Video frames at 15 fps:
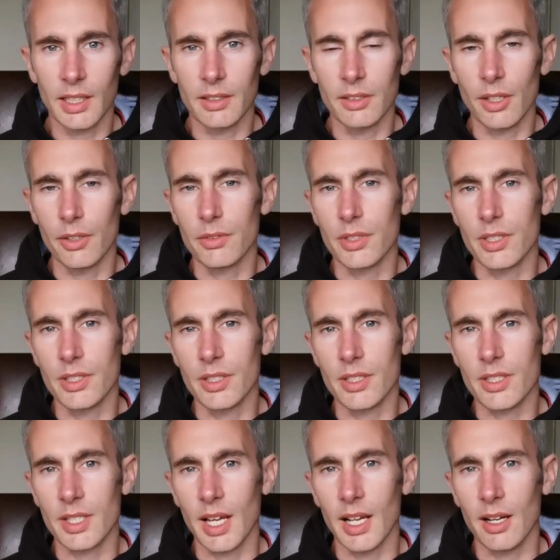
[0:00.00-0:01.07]
And notice the
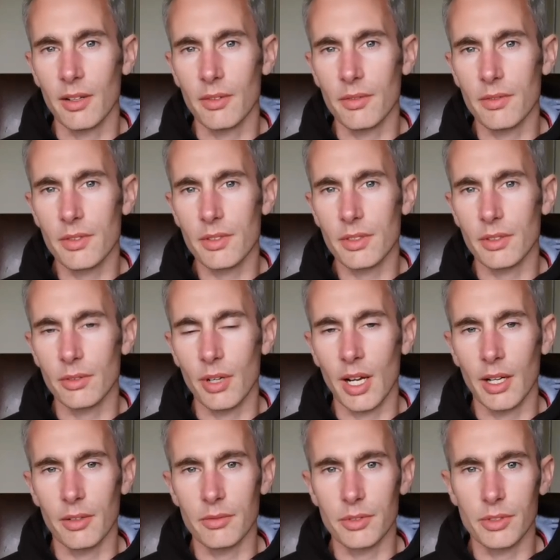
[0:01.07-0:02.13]
sounds
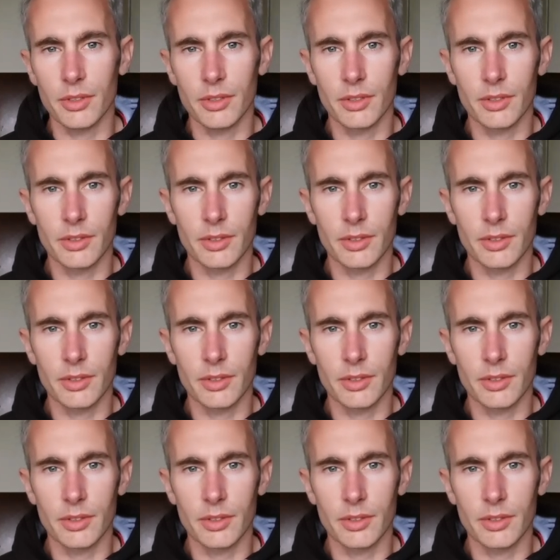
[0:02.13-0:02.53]
around you.